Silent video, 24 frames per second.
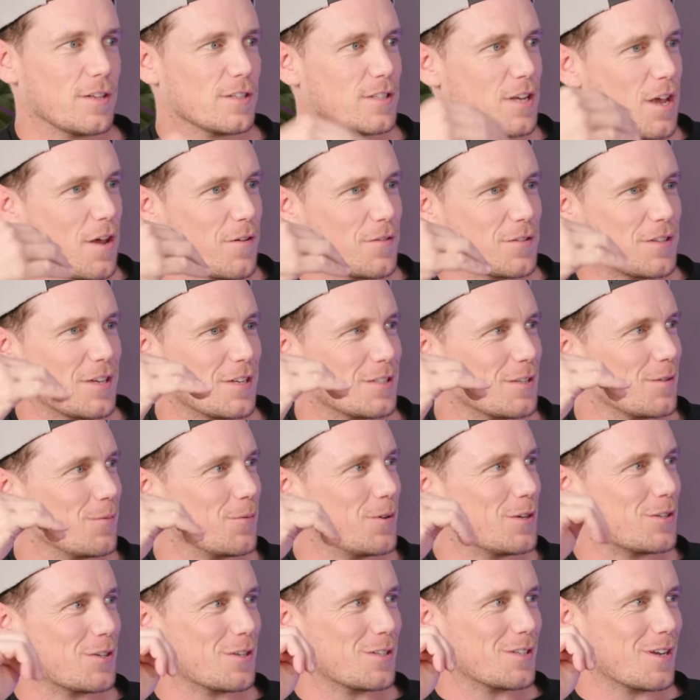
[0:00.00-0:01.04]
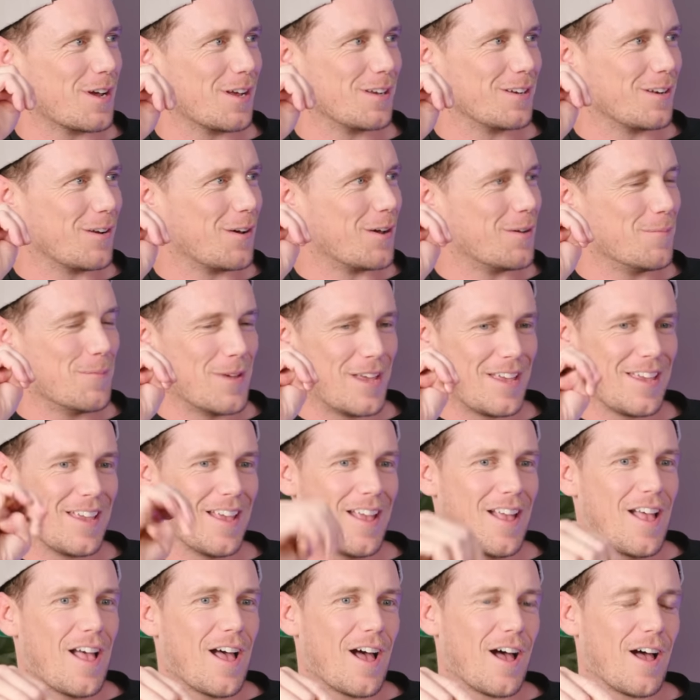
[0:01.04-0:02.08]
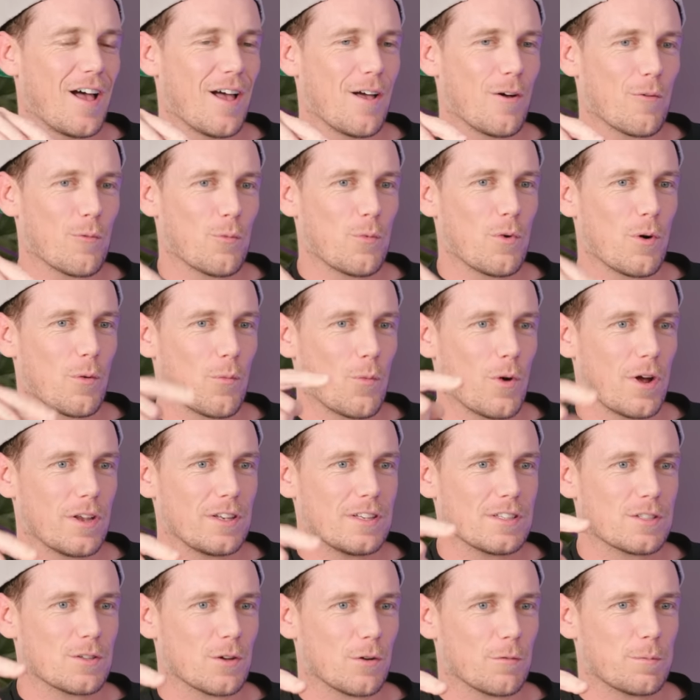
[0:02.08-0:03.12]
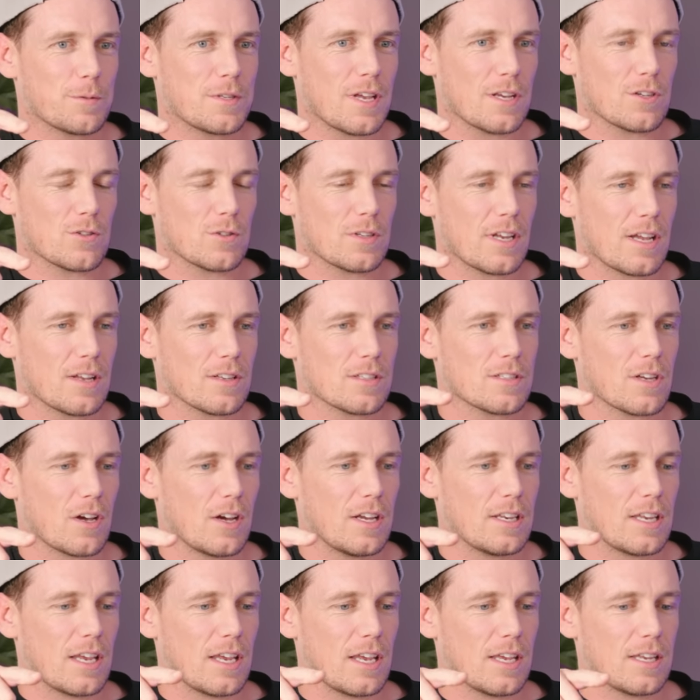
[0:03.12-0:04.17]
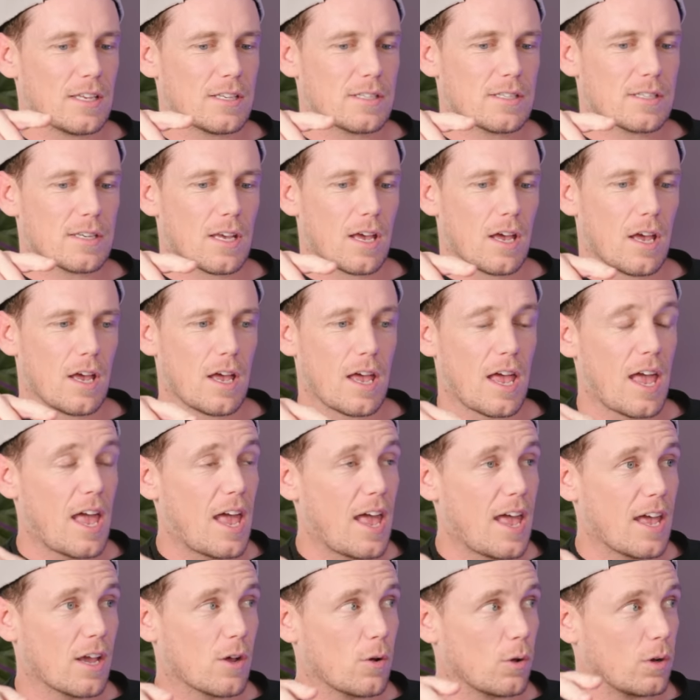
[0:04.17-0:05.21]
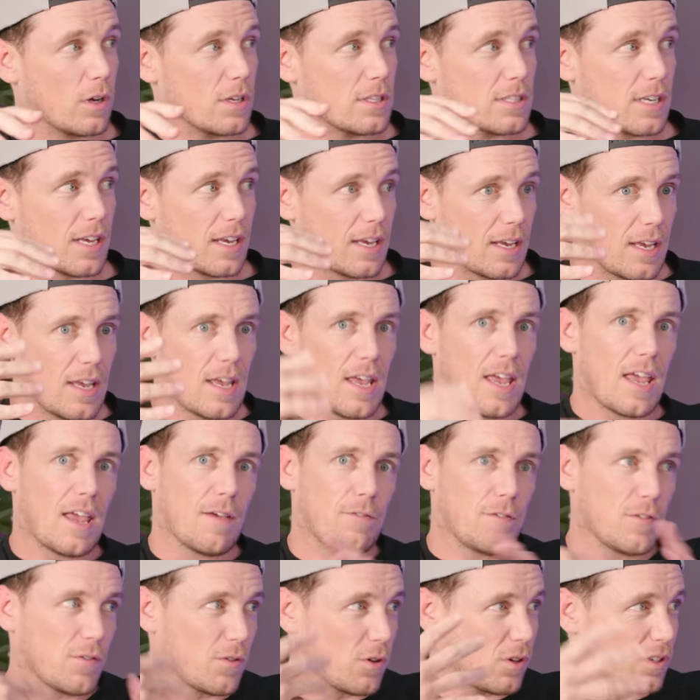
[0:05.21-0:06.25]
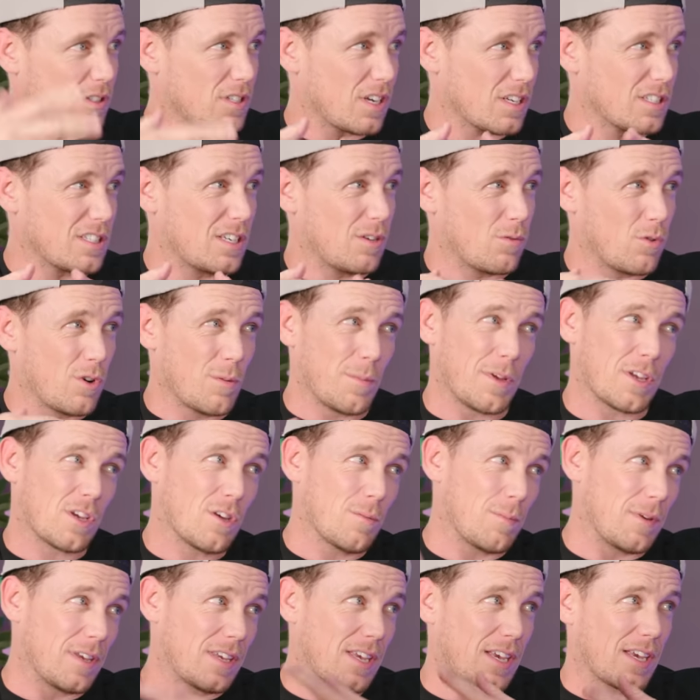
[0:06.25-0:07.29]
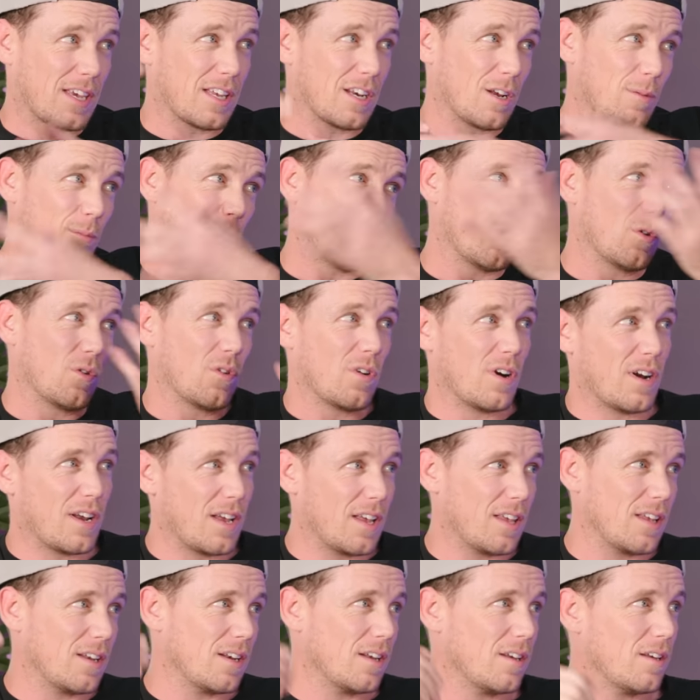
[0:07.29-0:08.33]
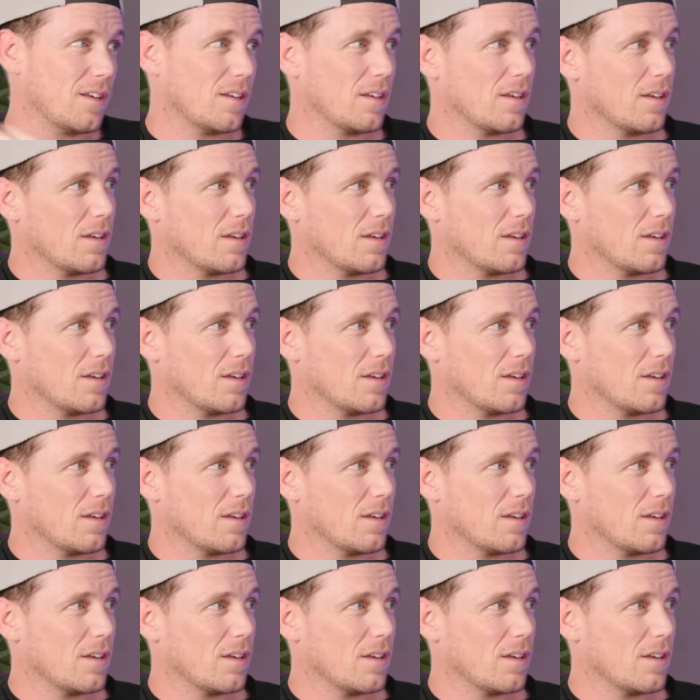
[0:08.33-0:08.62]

conservatism, which is unlike me. Uh, what one sort of potential downside is uh, air quality. If you've got a dusty room, it could be kicking. They all come with filters,